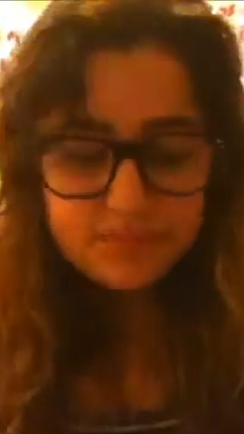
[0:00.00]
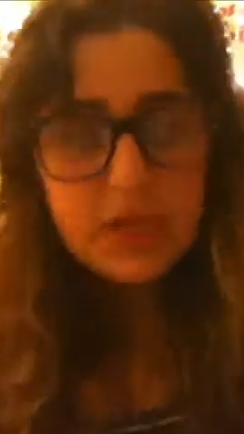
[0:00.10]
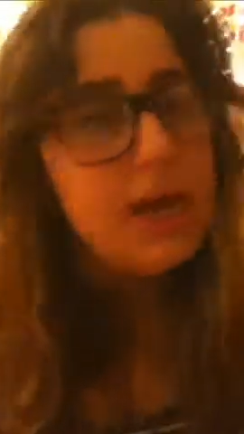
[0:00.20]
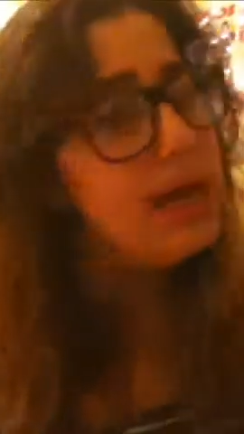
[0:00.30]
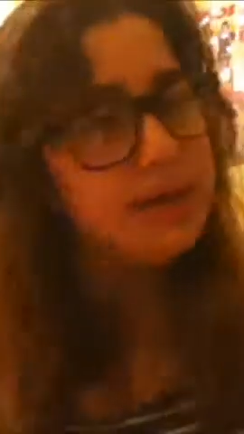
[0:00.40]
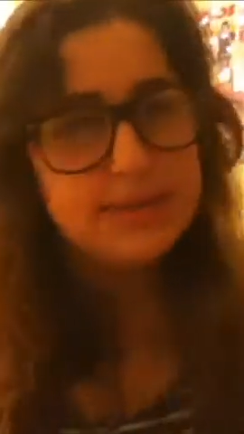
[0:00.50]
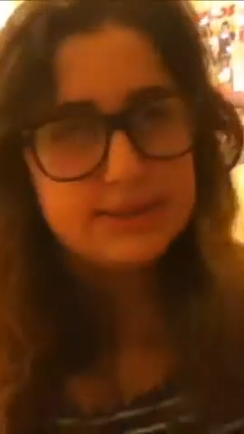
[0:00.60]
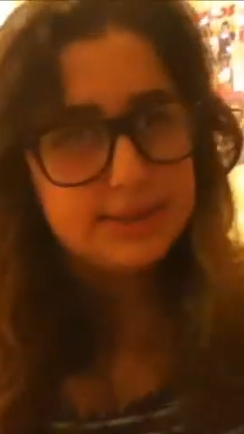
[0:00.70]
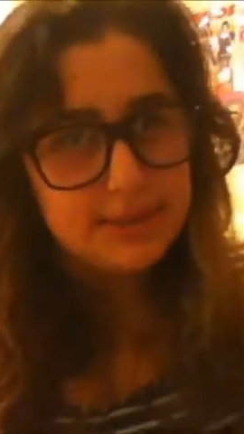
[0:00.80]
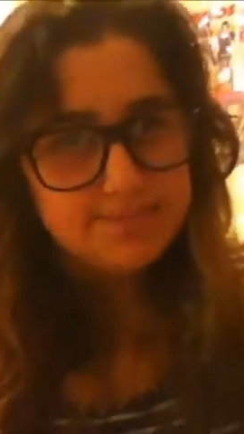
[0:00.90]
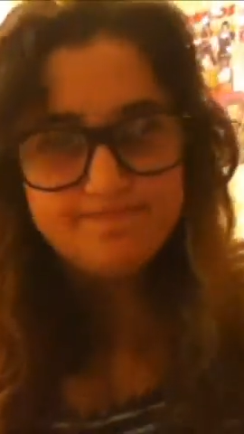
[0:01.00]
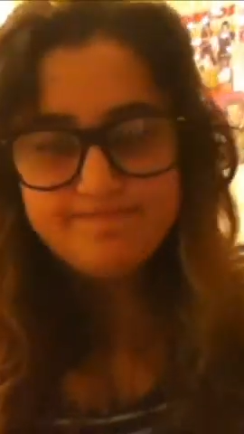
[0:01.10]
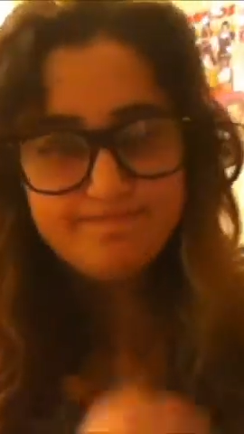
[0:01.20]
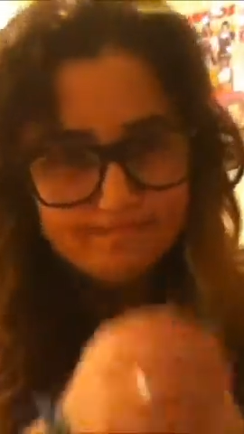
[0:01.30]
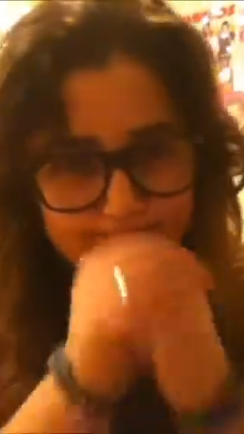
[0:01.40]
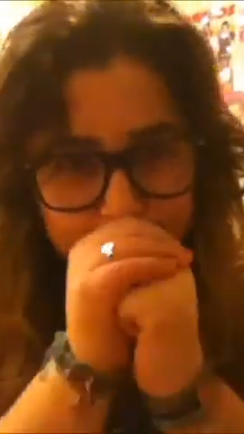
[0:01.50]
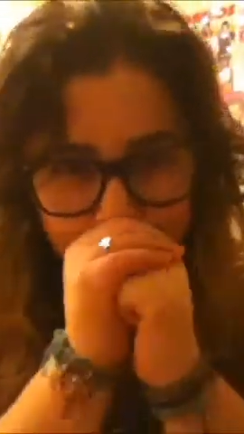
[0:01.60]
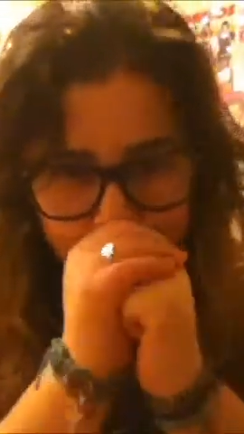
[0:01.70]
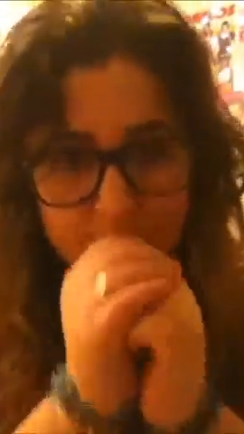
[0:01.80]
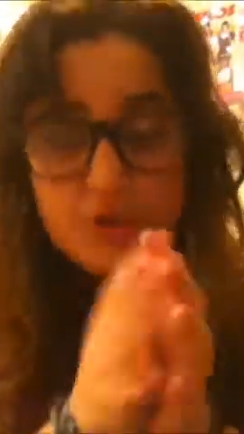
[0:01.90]
Guys.
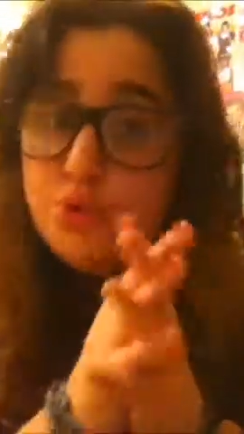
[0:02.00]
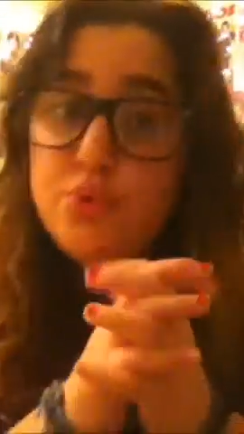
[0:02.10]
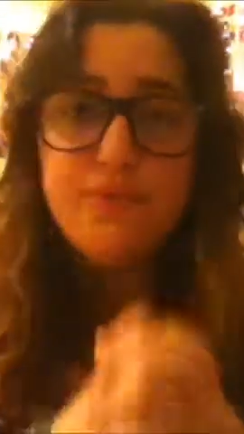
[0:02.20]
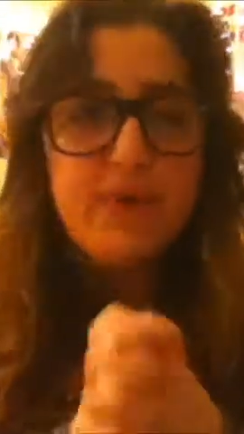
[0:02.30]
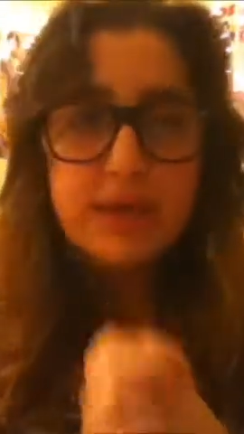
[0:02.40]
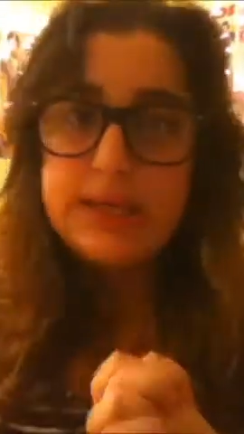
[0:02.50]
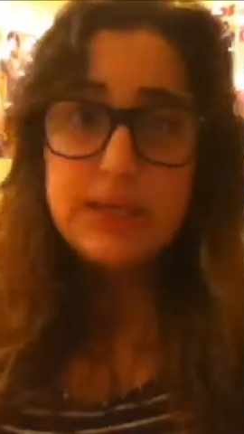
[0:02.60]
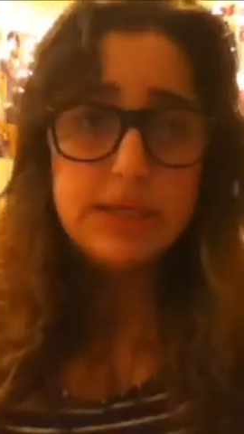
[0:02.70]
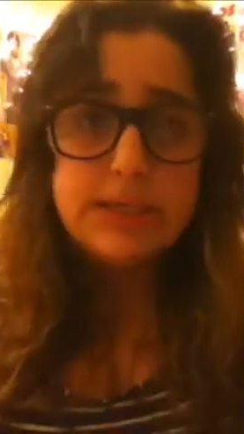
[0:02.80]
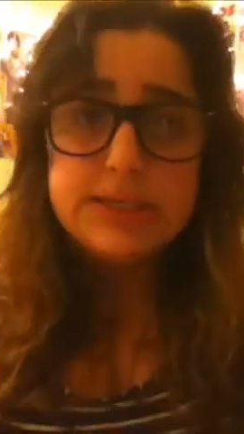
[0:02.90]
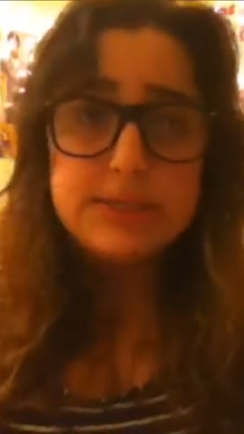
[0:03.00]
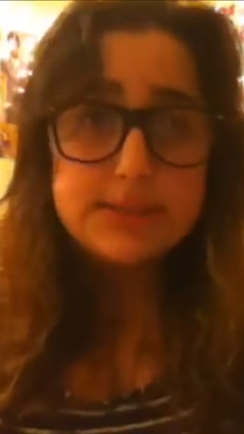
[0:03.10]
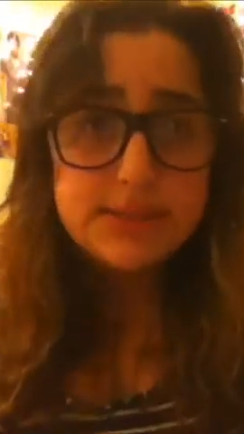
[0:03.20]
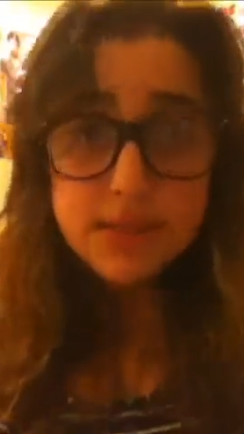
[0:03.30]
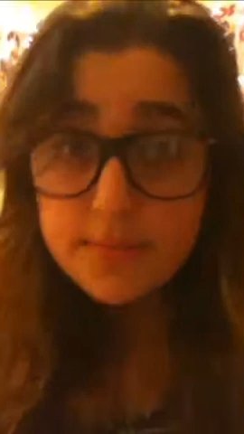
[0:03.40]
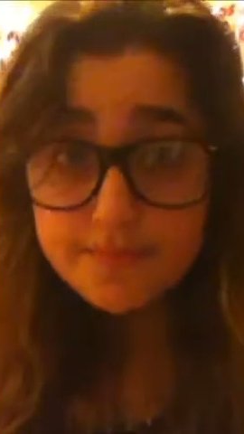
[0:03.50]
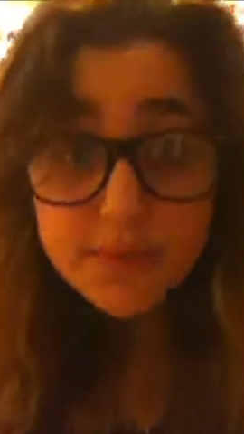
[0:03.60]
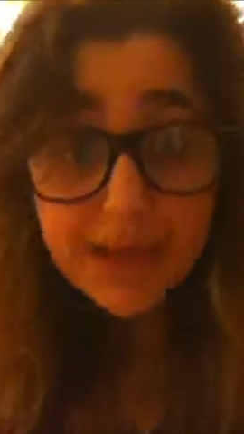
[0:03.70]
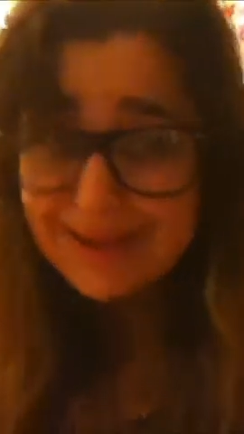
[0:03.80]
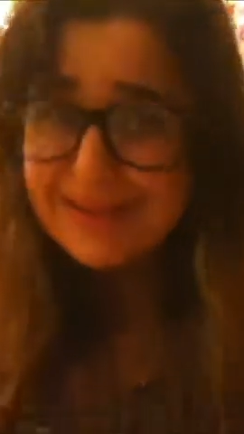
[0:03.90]
You fucking idiots.
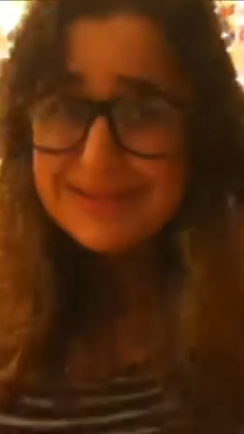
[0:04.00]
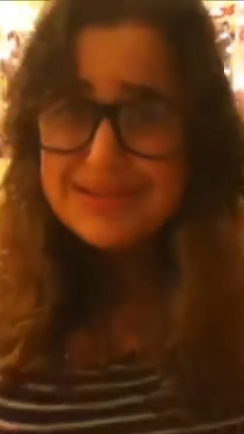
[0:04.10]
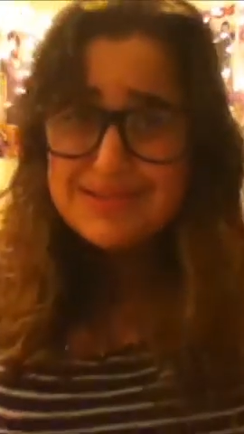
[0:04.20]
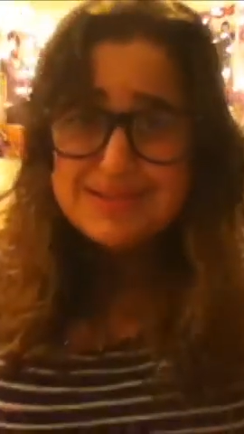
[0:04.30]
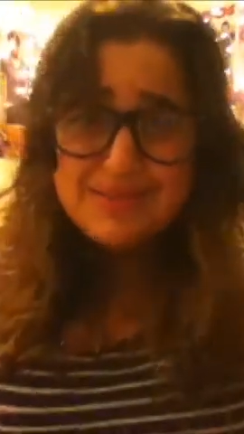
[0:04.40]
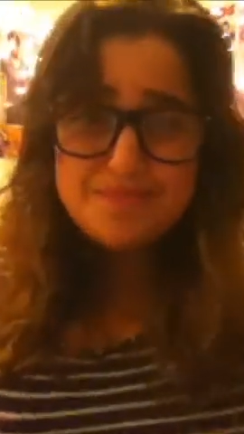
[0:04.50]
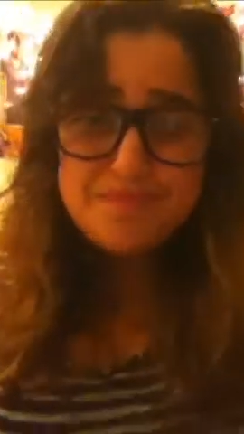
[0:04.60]
Guys.